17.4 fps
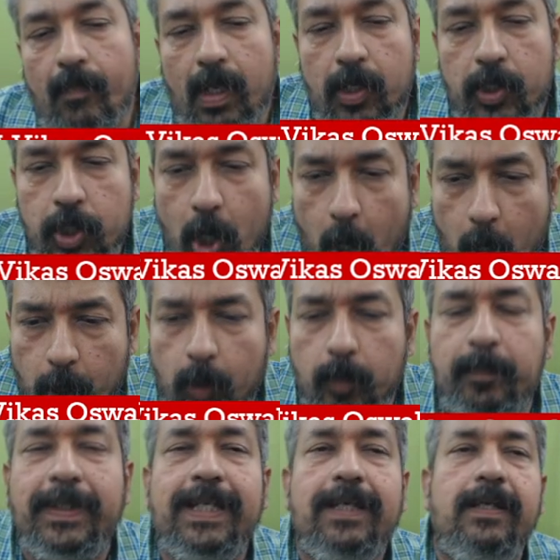
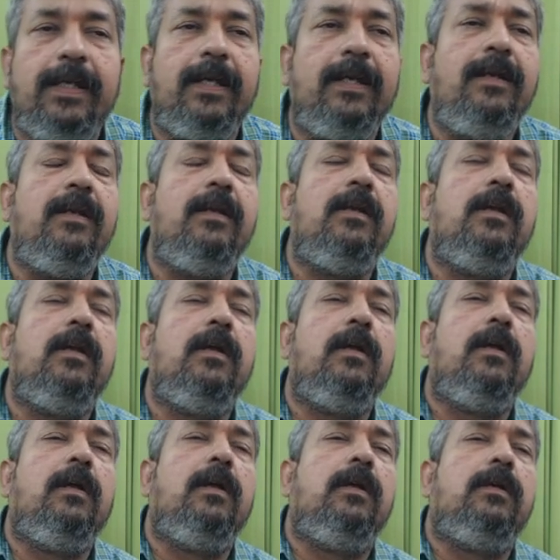your opinion
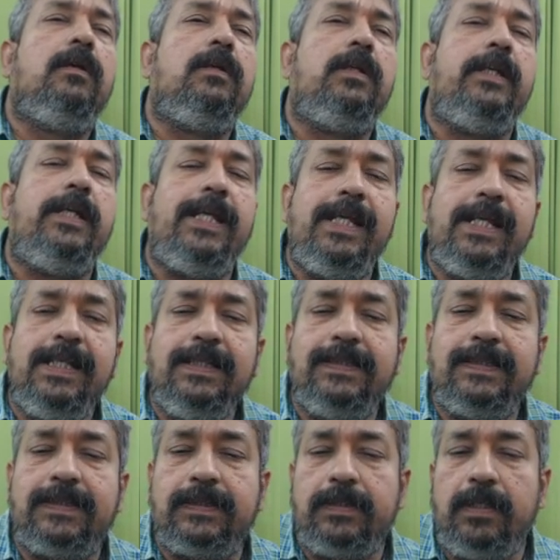
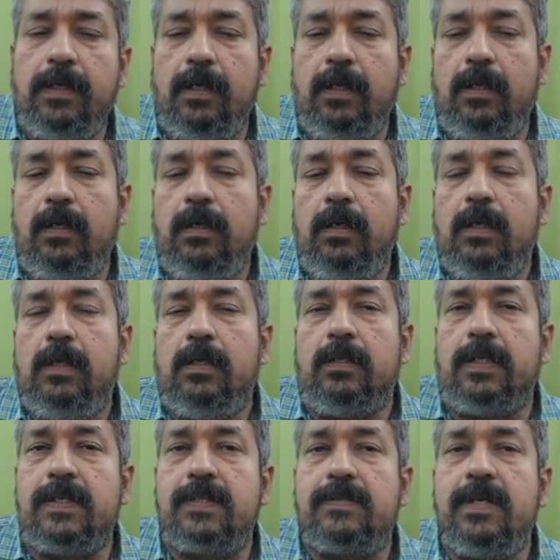is
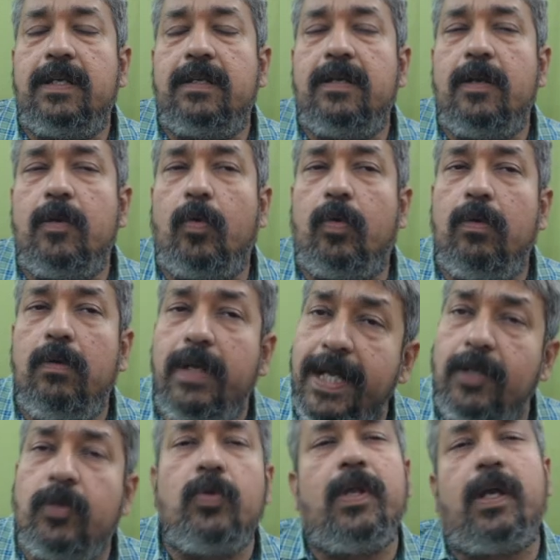restricted
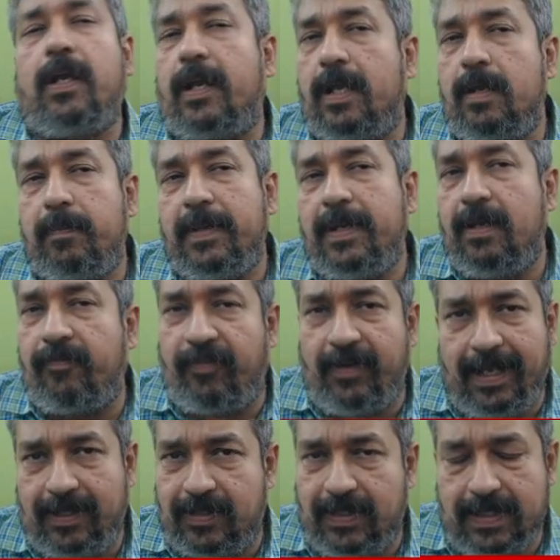only to the current period
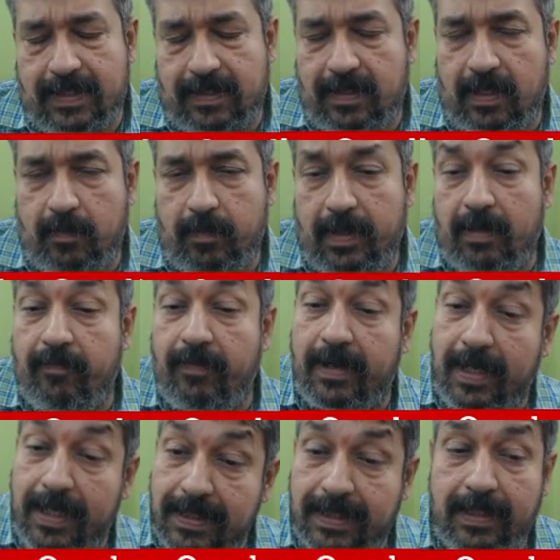financial statement.
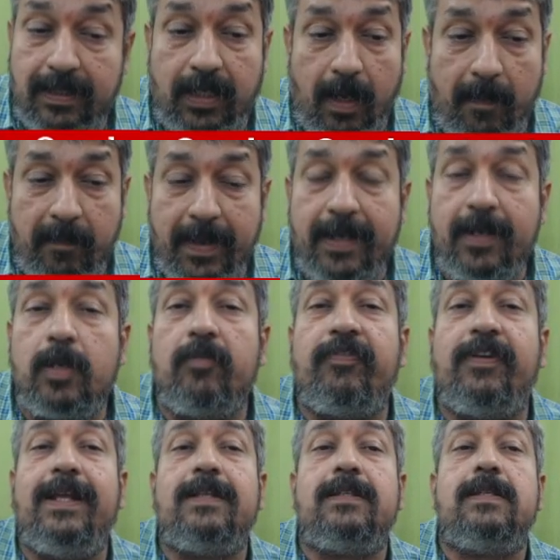Whereas in comparative
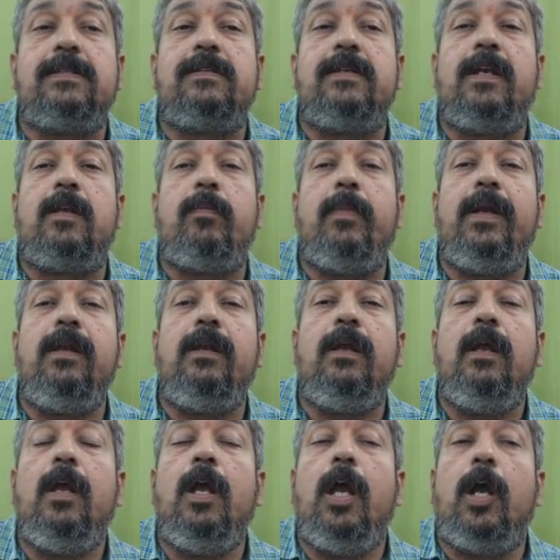financial
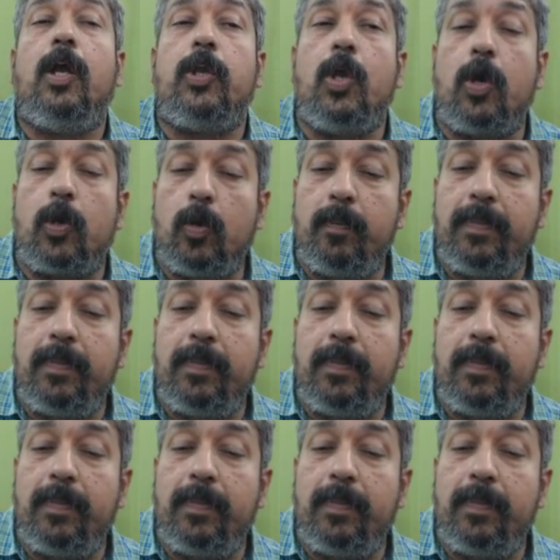statement, your